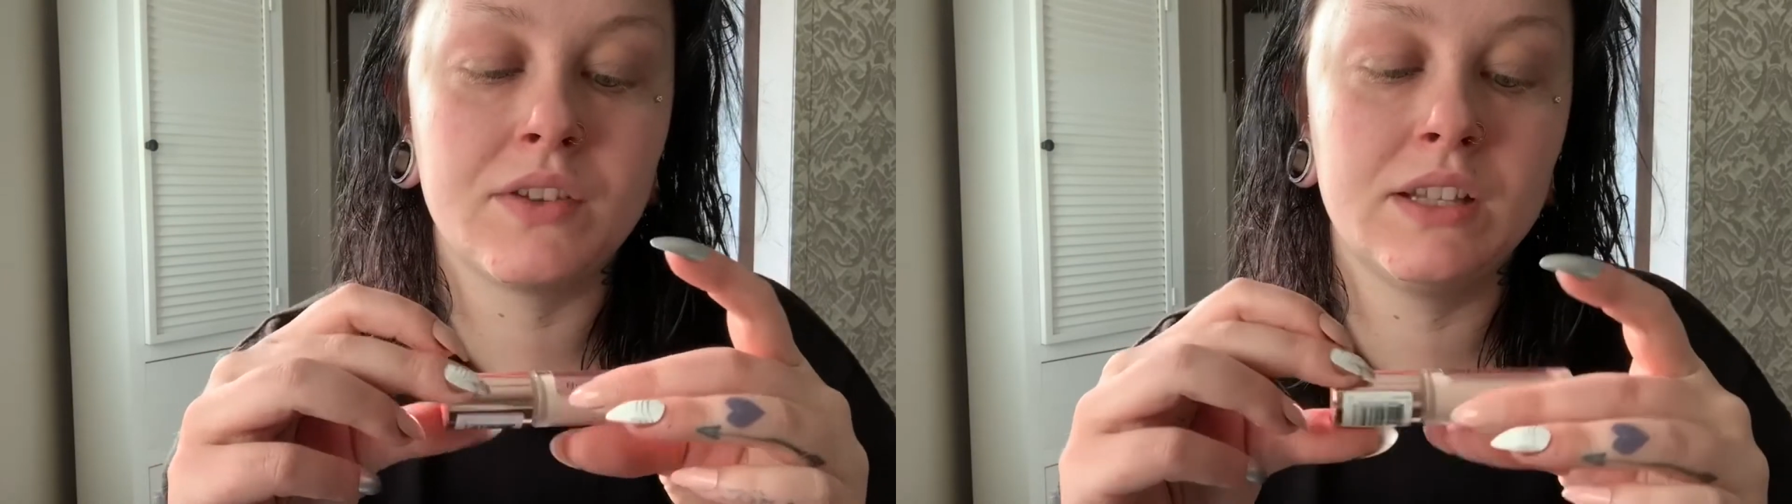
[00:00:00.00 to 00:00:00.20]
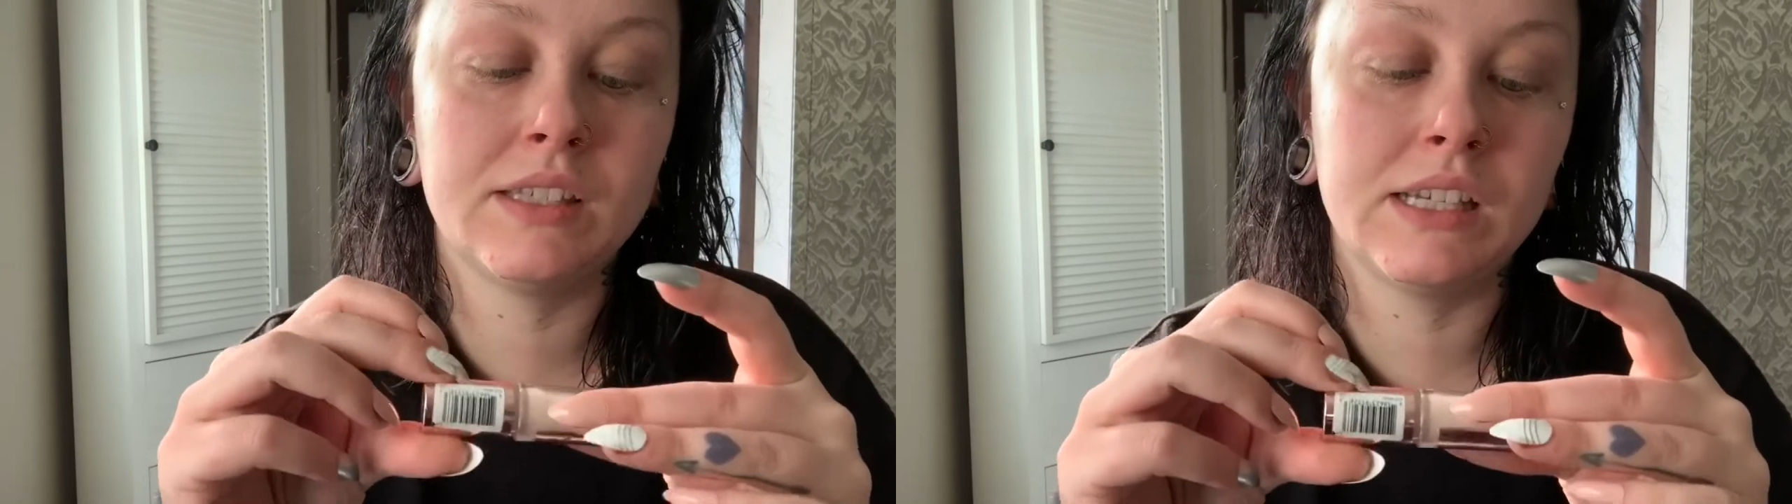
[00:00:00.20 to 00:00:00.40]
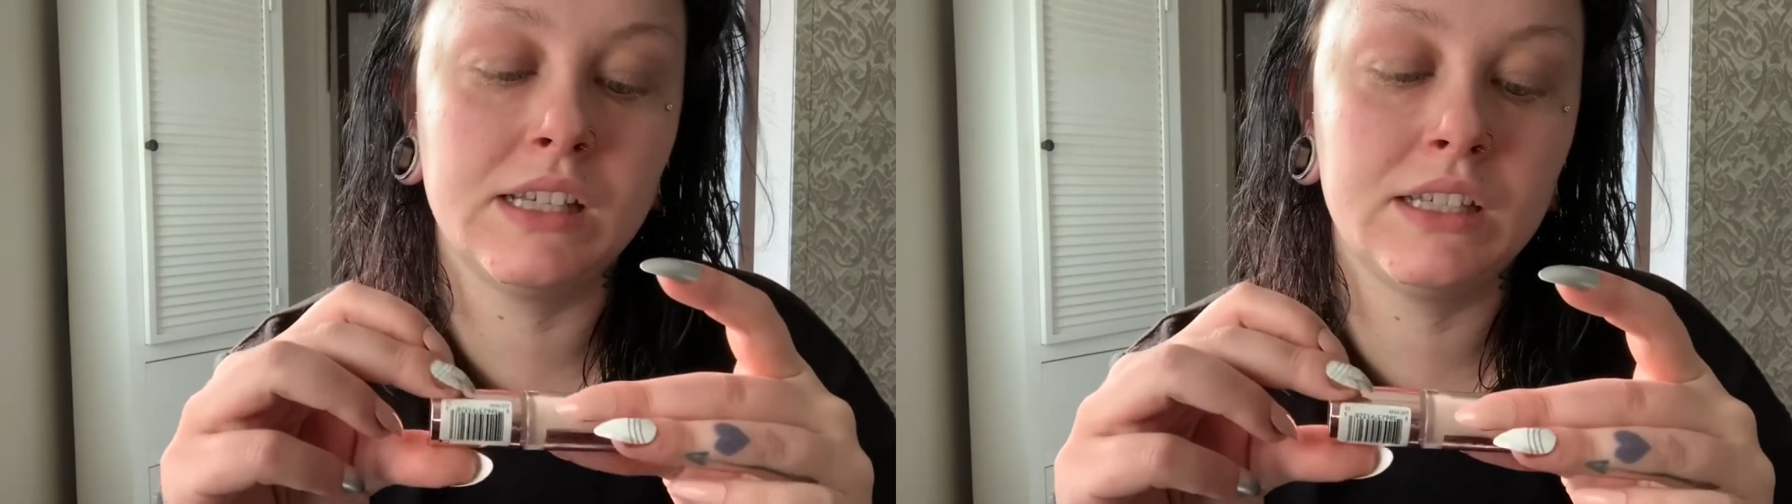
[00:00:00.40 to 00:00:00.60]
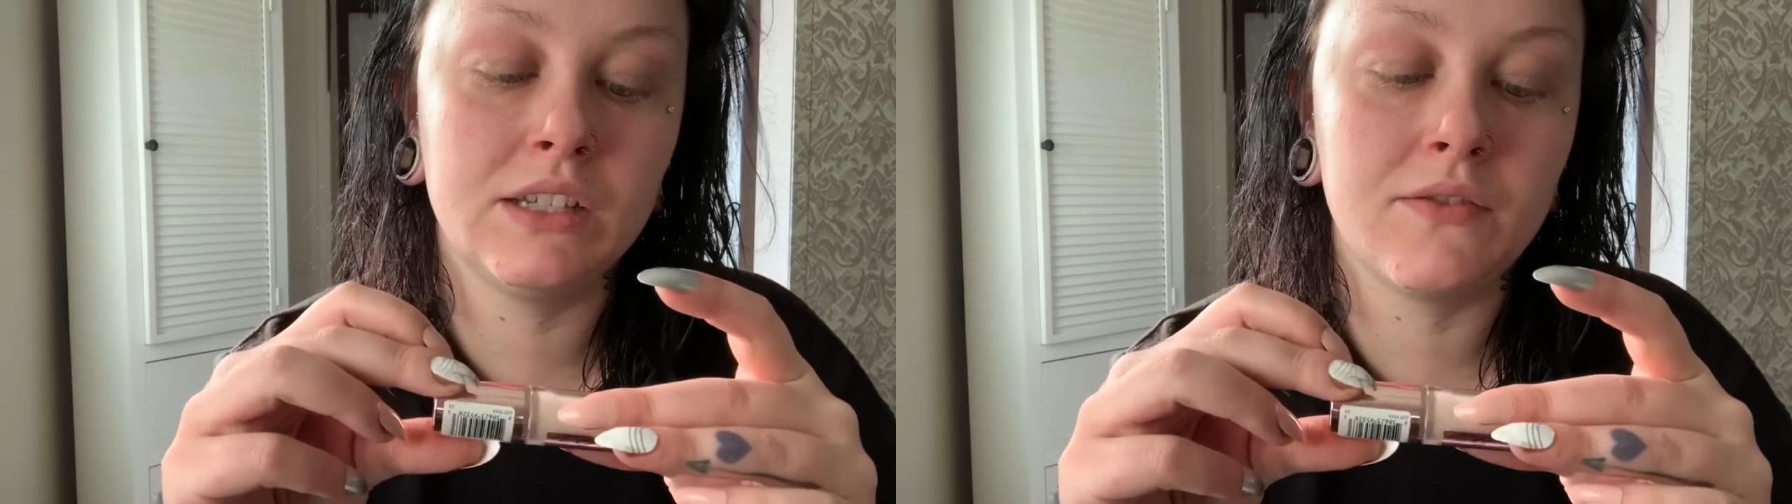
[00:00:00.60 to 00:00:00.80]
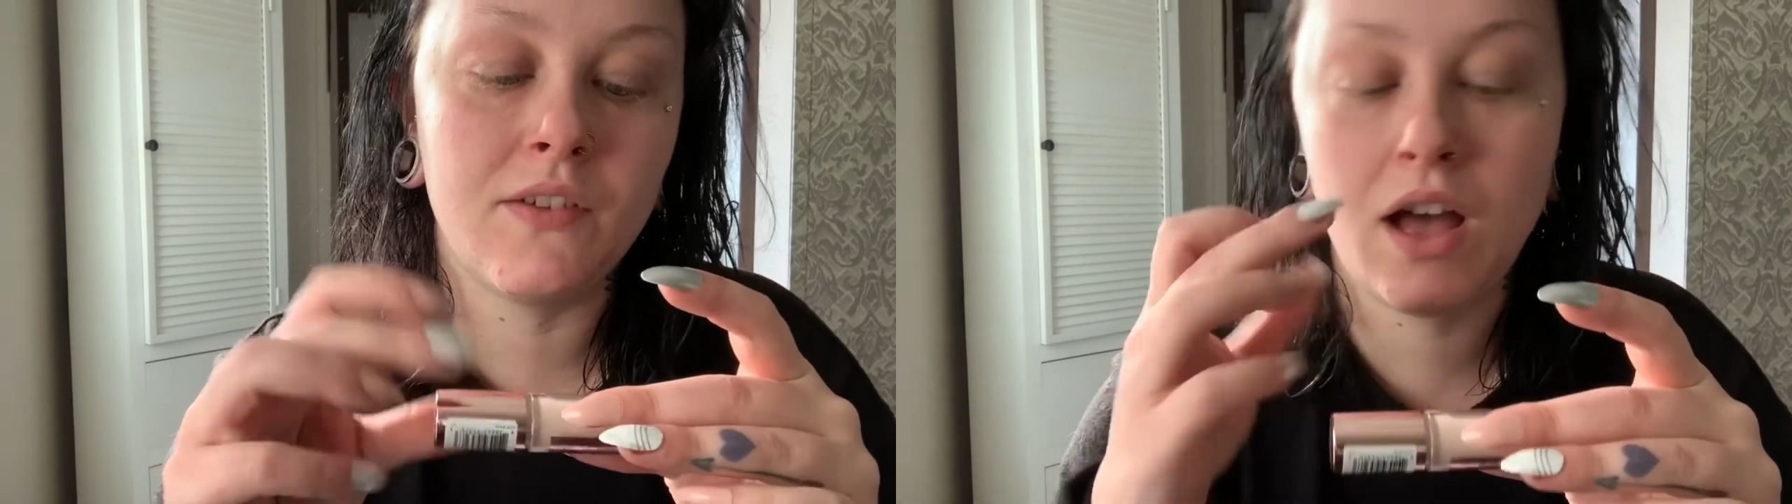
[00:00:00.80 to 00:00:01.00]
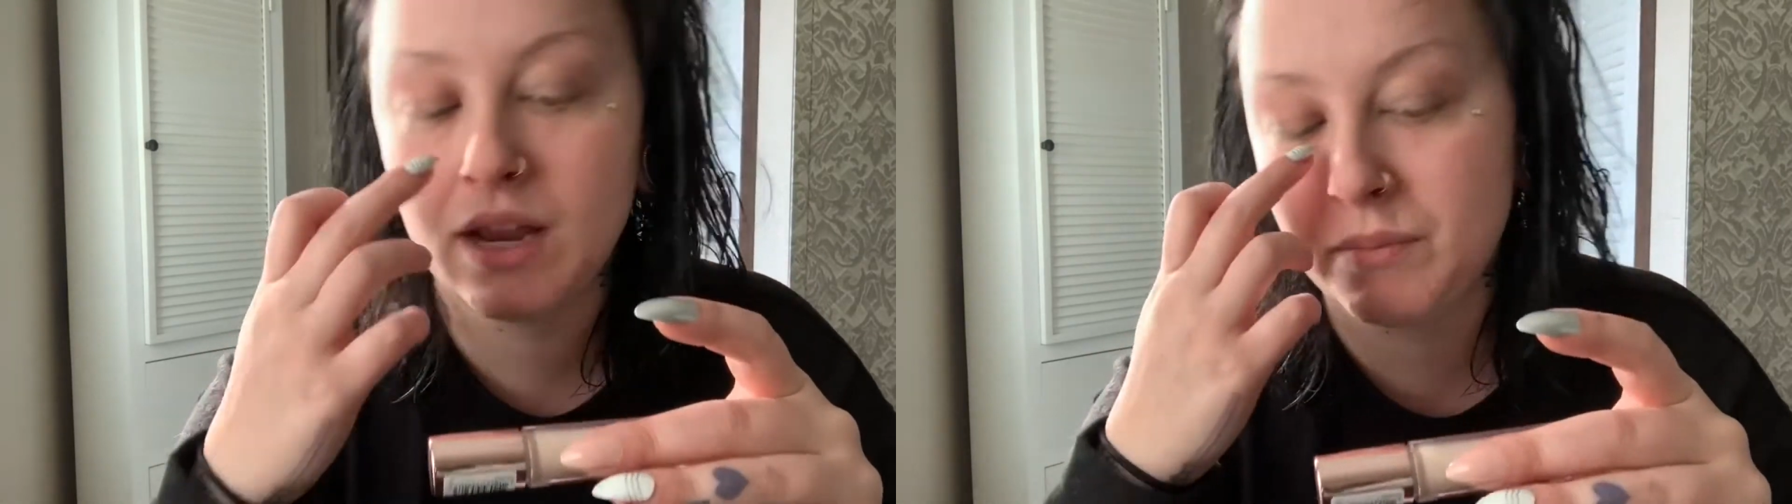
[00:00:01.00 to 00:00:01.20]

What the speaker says: conceal and define